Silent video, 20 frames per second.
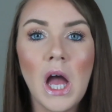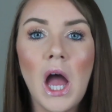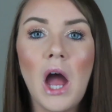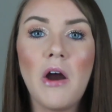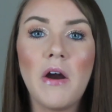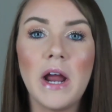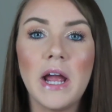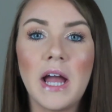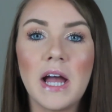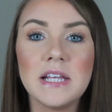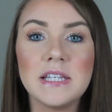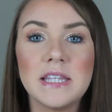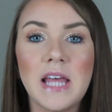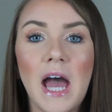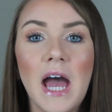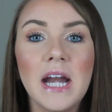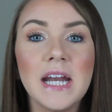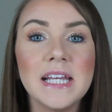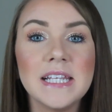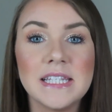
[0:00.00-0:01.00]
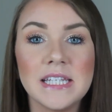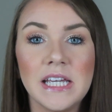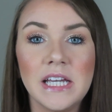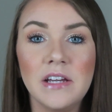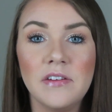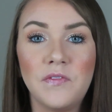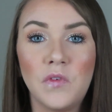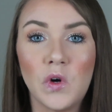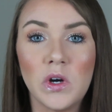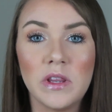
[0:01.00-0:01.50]
Alright guys, that is
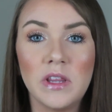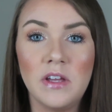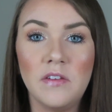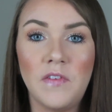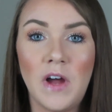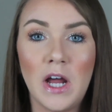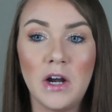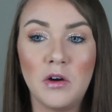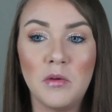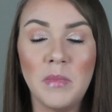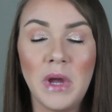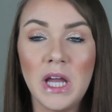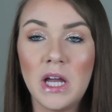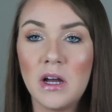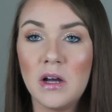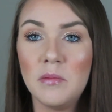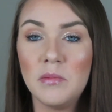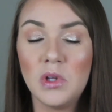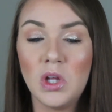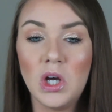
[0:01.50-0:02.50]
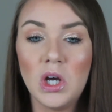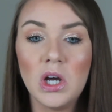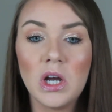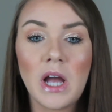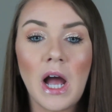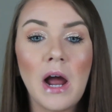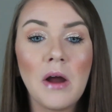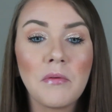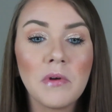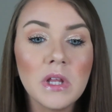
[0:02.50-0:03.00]
it for the final makeup
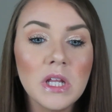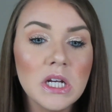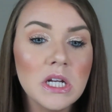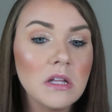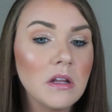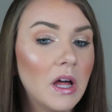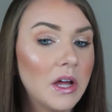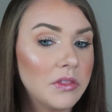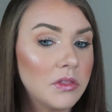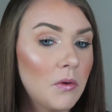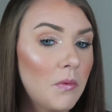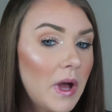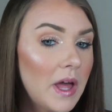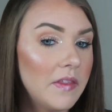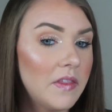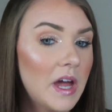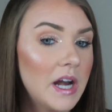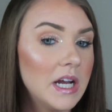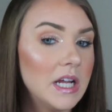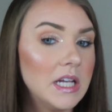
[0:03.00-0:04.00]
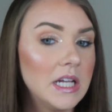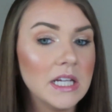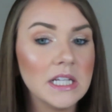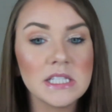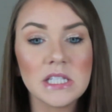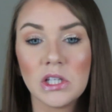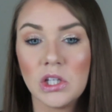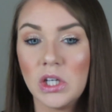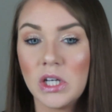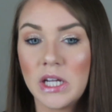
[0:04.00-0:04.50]
look. I really do like the way that it
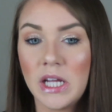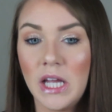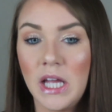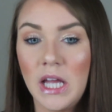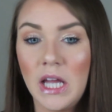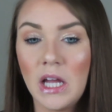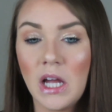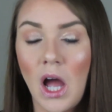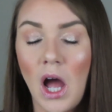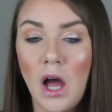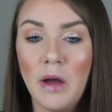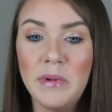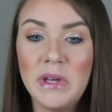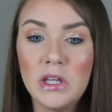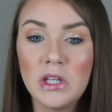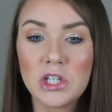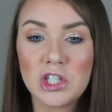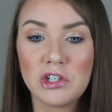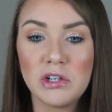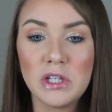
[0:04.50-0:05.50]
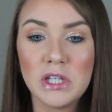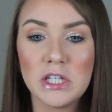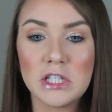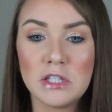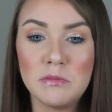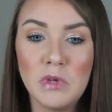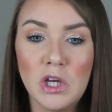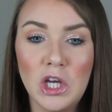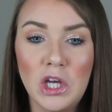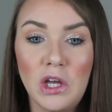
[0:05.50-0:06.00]
is looking. It looks really
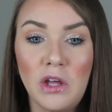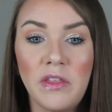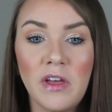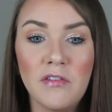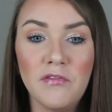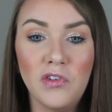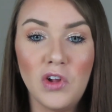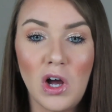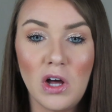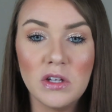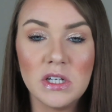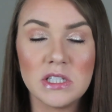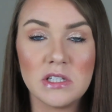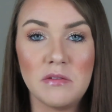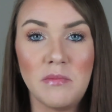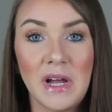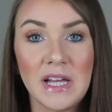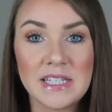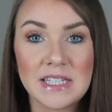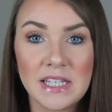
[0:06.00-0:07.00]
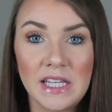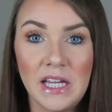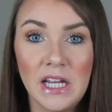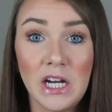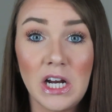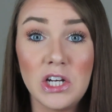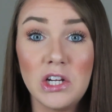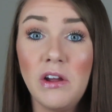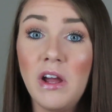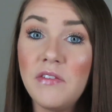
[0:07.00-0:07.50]
smooth and flawless on my
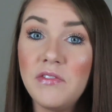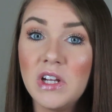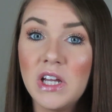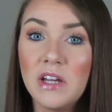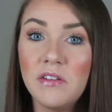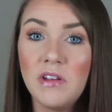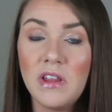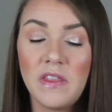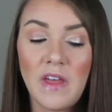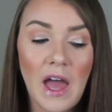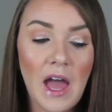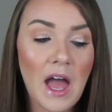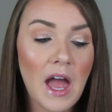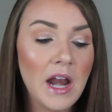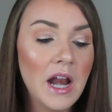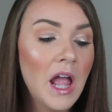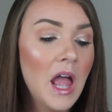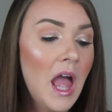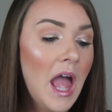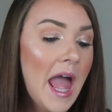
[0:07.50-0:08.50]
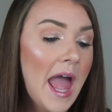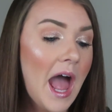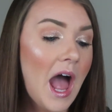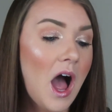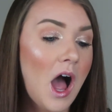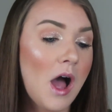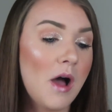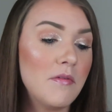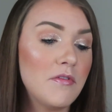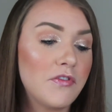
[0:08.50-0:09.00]
skin. I do have to give it that.
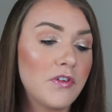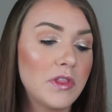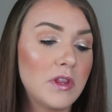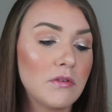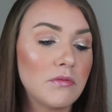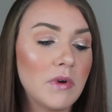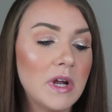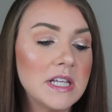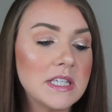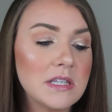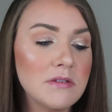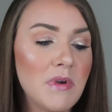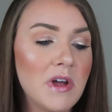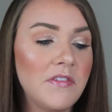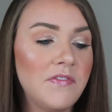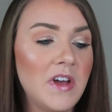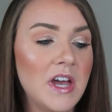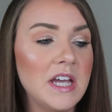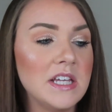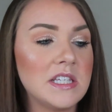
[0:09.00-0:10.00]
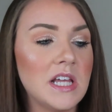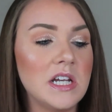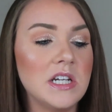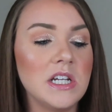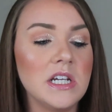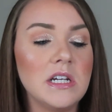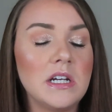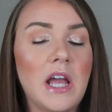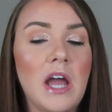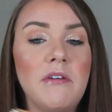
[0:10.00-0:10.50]
For the rest of my face, I
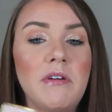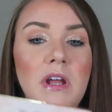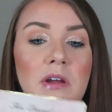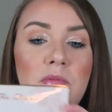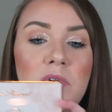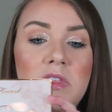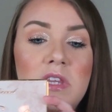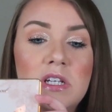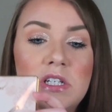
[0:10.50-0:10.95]
did go in with